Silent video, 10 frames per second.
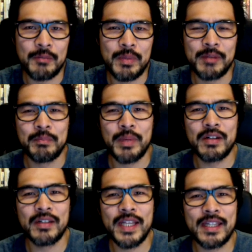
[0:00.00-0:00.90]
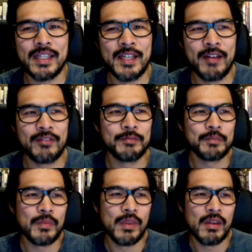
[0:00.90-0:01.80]
but better late than never.
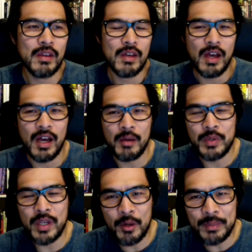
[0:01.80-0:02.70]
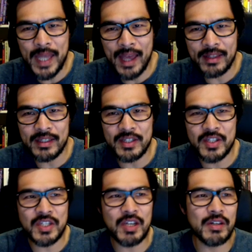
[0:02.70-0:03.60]
We hope that this
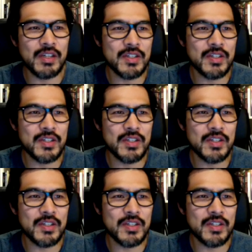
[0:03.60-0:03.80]
series